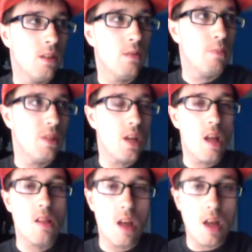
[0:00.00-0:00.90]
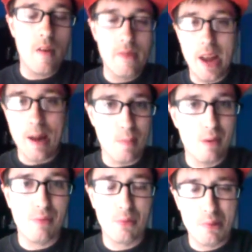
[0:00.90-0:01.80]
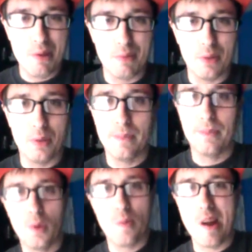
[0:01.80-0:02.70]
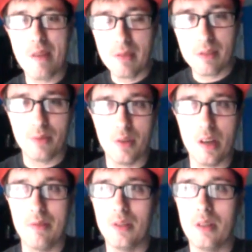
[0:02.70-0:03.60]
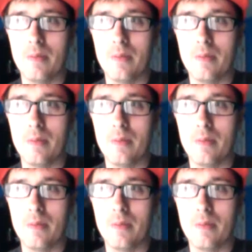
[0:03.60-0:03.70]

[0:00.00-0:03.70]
But they love games forever. I was forever.